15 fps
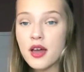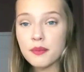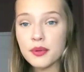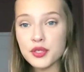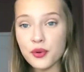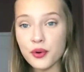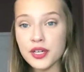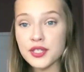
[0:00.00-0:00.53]

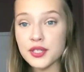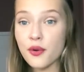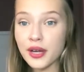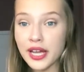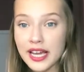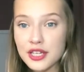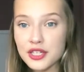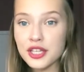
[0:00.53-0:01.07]
but tourists
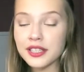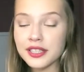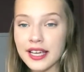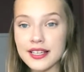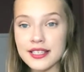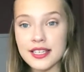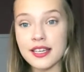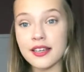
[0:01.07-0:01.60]
occasionally
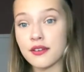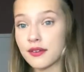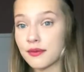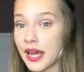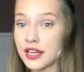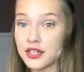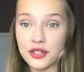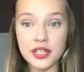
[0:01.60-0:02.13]
like to
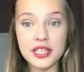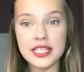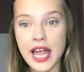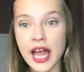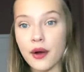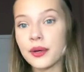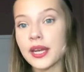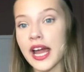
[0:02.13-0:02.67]
enter the
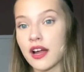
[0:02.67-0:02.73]
town